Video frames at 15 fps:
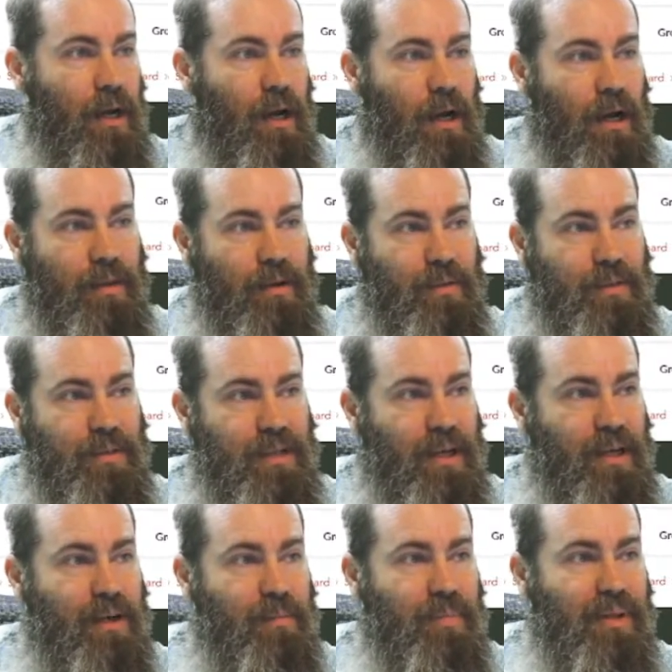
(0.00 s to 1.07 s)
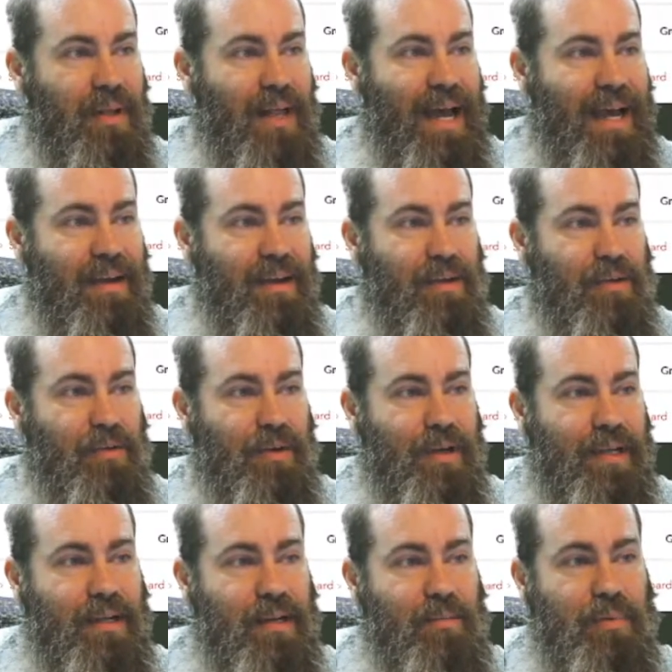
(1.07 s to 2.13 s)
There was a black, a
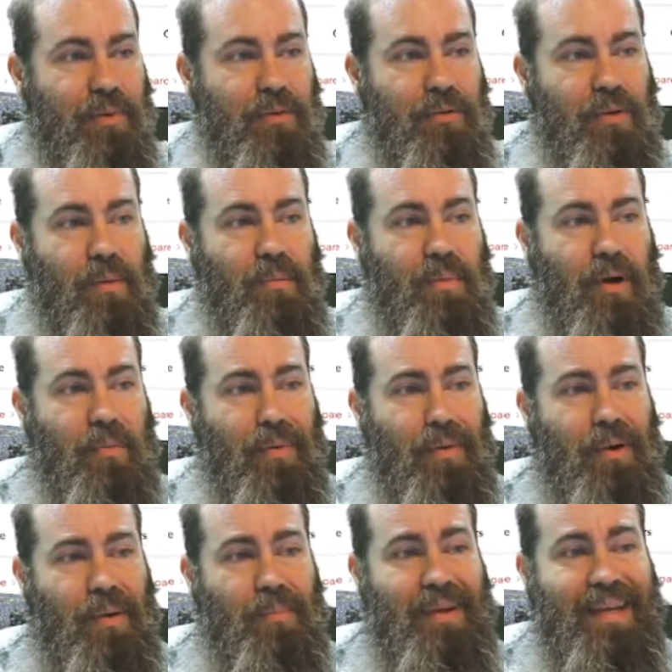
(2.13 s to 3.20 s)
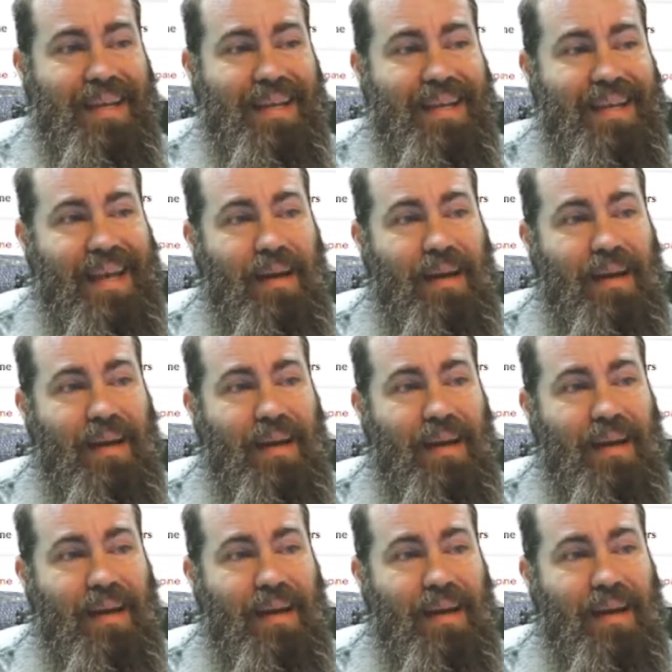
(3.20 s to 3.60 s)
green, a blue, a purple, a pink,